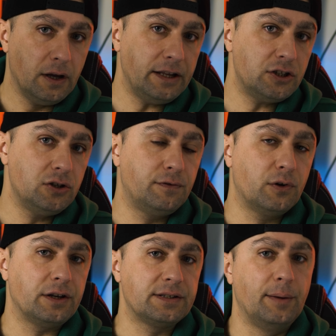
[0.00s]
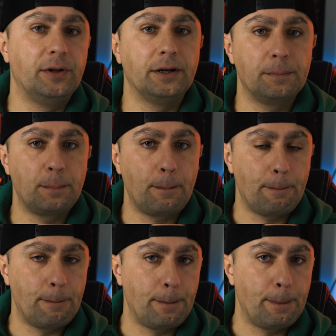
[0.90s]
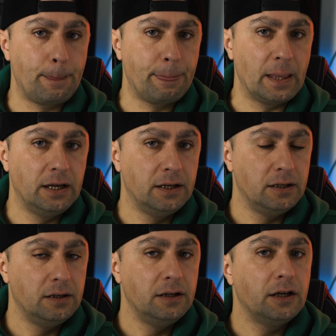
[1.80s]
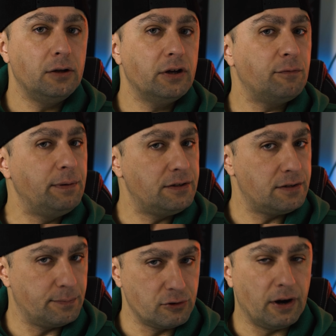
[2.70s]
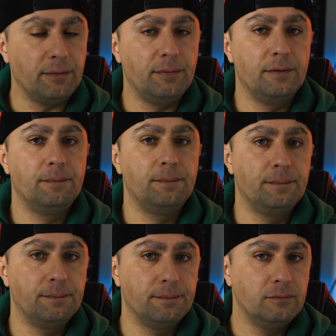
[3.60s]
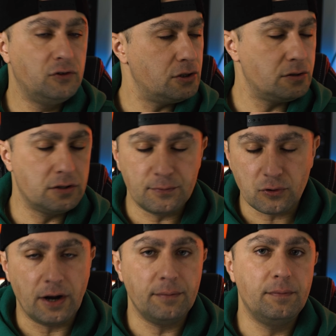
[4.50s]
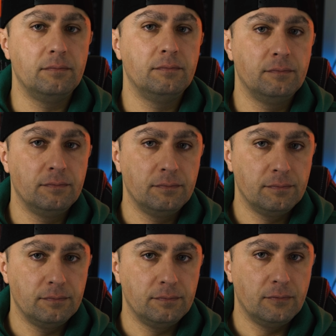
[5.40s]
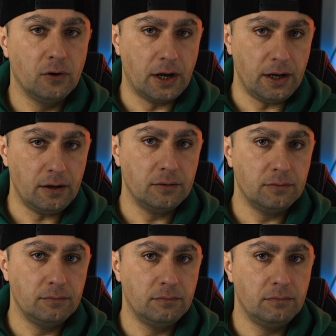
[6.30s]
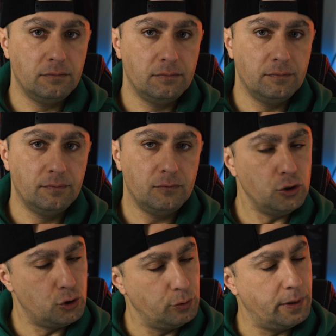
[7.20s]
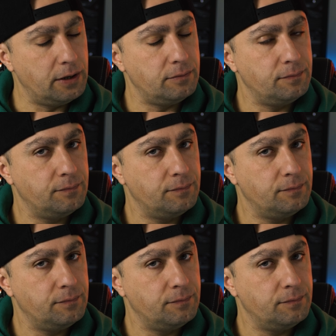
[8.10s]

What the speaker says: Let's not forget something. Can you guys please subscribe? Just subscribe, okay? YouTuber?